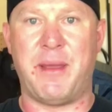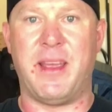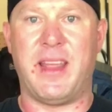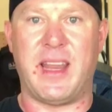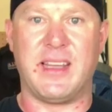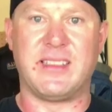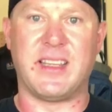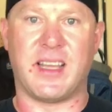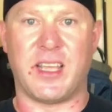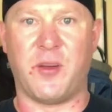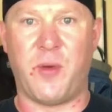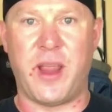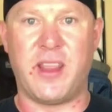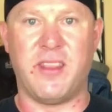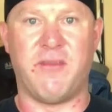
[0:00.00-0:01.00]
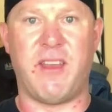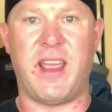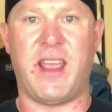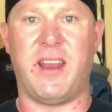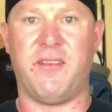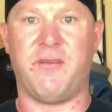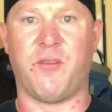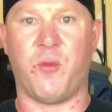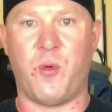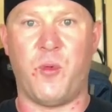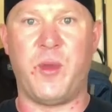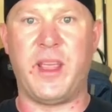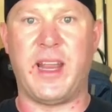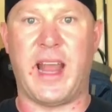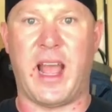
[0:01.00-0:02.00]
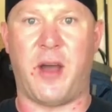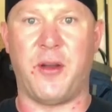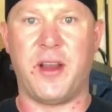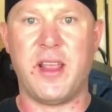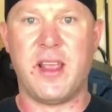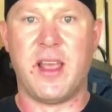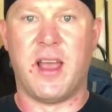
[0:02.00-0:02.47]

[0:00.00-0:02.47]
it, and tuck it away in the van for when we get out.